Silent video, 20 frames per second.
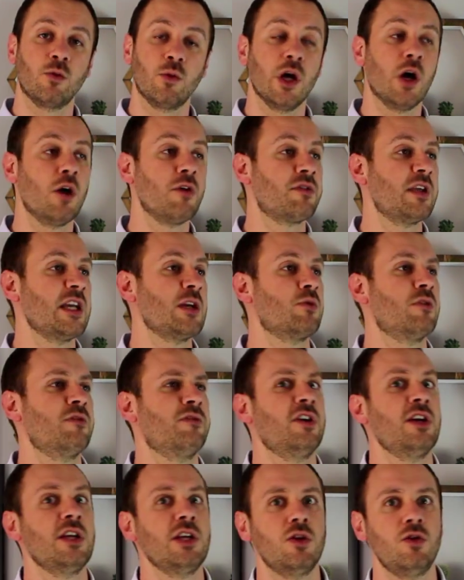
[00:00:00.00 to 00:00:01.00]
We all think we're
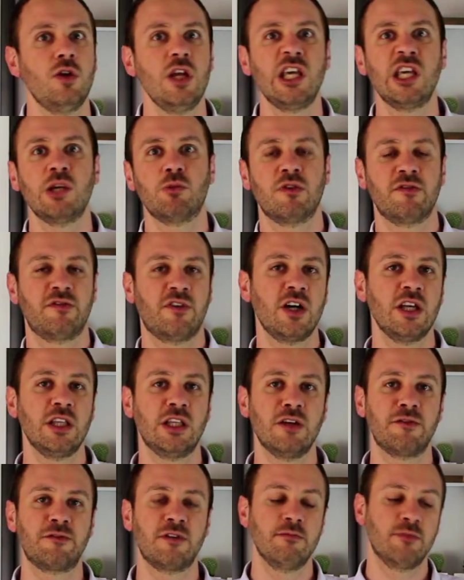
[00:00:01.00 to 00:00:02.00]
very unique and we're very
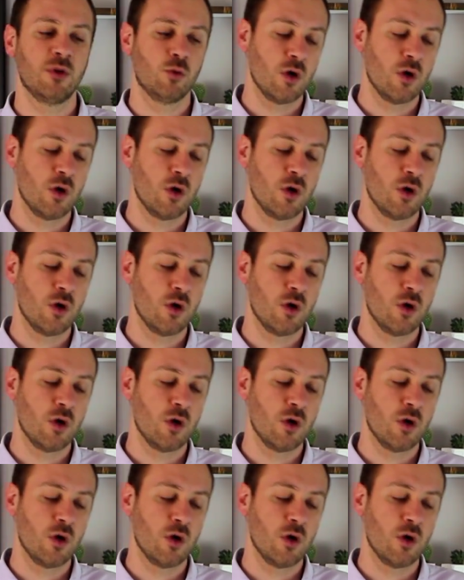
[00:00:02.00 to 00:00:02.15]
different,